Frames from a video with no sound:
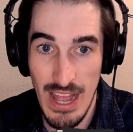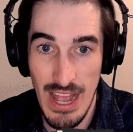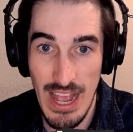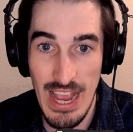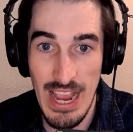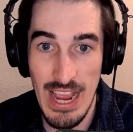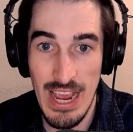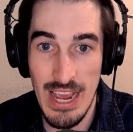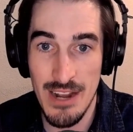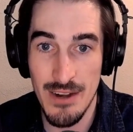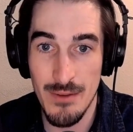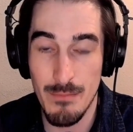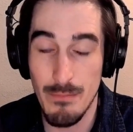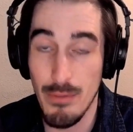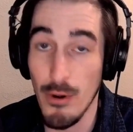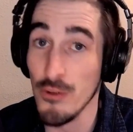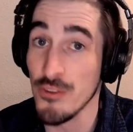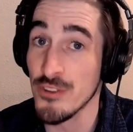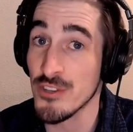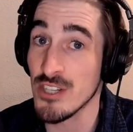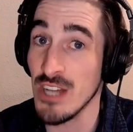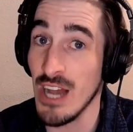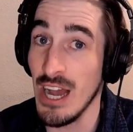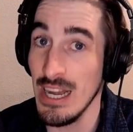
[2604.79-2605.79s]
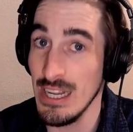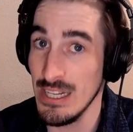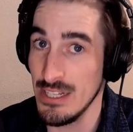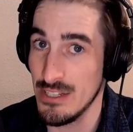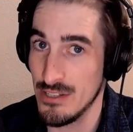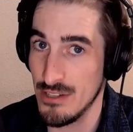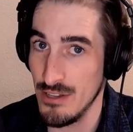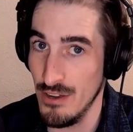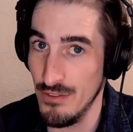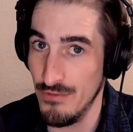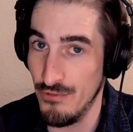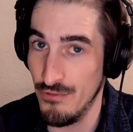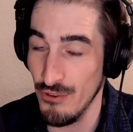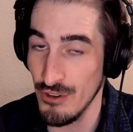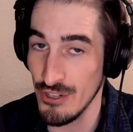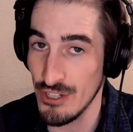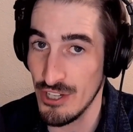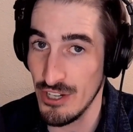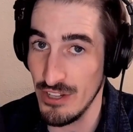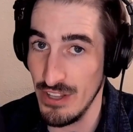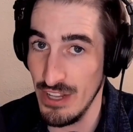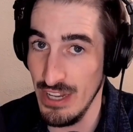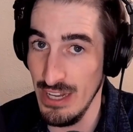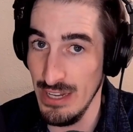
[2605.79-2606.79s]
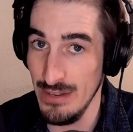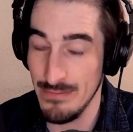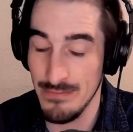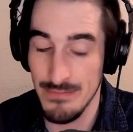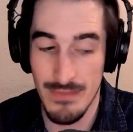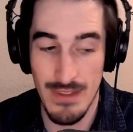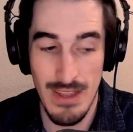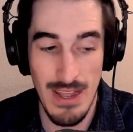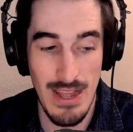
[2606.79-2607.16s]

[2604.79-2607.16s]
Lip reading: And both sides, unfortunately,